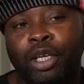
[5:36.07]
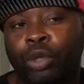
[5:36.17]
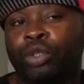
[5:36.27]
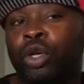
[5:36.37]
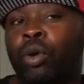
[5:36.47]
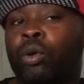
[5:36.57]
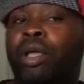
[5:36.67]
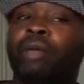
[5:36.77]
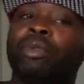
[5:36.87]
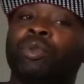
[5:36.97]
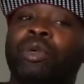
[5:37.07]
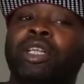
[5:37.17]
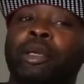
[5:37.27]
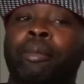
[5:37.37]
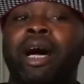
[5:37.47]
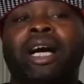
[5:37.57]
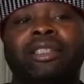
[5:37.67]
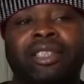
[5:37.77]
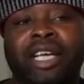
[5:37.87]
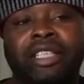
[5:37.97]
so it was really the
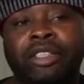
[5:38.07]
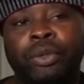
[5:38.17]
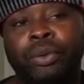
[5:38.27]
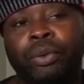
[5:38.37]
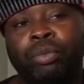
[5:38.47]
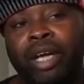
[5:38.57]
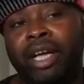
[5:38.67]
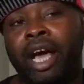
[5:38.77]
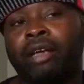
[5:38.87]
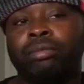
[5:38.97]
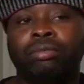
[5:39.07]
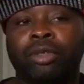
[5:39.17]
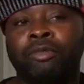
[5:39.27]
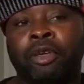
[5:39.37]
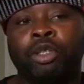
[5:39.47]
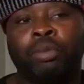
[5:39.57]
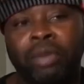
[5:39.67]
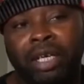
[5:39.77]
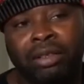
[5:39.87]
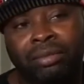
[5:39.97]
mindset too that kind of conversed me
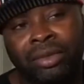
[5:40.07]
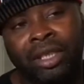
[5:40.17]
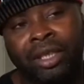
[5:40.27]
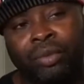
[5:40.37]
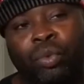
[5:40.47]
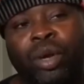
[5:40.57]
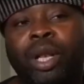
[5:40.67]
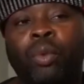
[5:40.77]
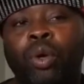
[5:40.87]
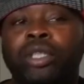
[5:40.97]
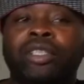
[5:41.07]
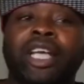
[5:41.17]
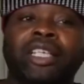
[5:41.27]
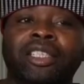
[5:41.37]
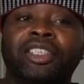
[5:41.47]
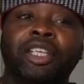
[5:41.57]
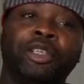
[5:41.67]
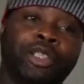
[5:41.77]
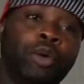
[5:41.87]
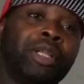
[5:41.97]
to really want to take this
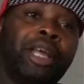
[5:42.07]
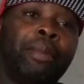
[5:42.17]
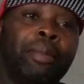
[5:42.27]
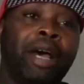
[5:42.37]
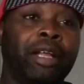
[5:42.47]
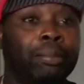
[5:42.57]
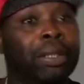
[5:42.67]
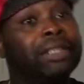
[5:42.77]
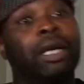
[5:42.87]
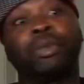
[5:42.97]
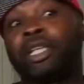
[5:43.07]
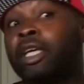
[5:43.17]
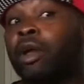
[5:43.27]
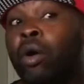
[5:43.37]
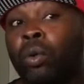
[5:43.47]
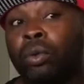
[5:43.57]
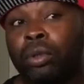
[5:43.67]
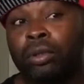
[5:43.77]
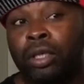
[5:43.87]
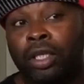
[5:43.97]
serious, knowing that my body, and plus I was getting older.
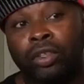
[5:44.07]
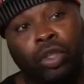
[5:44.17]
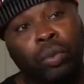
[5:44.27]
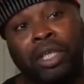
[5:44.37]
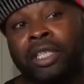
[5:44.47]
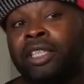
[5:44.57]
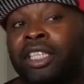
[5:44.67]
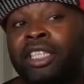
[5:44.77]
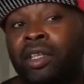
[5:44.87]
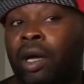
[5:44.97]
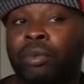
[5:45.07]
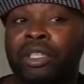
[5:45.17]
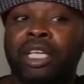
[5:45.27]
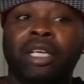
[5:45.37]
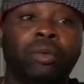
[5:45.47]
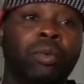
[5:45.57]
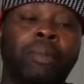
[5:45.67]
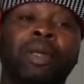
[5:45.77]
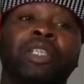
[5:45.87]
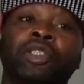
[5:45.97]
So with the condition I was in, up
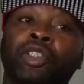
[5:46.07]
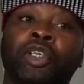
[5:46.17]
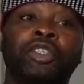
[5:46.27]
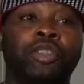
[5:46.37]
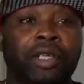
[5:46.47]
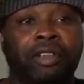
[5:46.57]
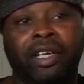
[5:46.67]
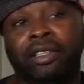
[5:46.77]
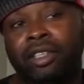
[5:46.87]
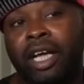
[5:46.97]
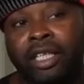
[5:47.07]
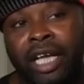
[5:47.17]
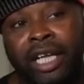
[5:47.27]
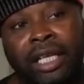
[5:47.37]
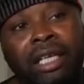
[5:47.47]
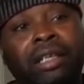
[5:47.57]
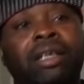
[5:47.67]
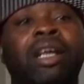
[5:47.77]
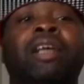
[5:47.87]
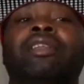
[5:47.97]
under the surgery and things like that there,
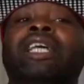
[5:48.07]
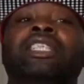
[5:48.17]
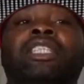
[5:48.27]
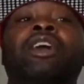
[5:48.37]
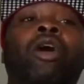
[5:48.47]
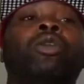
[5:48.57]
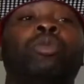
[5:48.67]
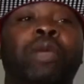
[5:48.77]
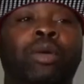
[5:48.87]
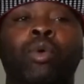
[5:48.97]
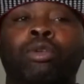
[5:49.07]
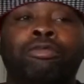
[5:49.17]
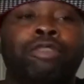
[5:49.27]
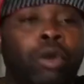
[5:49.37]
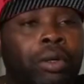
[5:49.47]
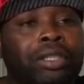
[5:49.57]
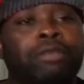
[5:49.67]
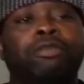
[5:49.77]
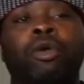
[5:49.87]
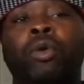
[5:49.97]
that just caused me to want to flourish and
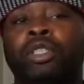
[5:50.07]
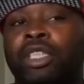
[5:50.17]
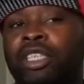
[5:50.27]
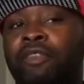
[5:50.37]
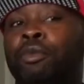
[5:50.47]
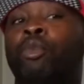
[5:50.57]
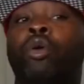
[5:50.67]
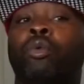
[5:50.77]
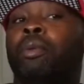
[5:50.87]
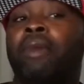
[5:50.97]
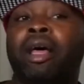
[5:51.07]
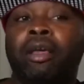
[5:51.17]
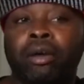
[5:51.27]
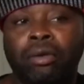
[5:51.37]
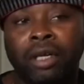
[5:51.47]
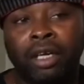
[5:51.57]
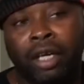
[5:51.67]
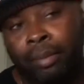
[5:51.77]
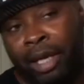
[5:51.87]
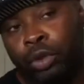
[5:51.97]
flourish just even more with my health
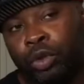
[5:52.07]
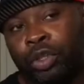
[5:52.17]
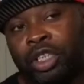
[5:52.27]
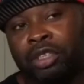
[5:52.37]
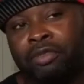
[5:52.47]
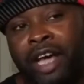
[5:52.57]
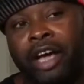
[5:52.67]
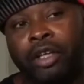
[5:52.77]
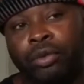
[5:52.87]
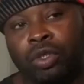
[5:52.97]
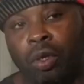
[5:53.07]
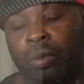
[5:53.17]
and my nutritious value. So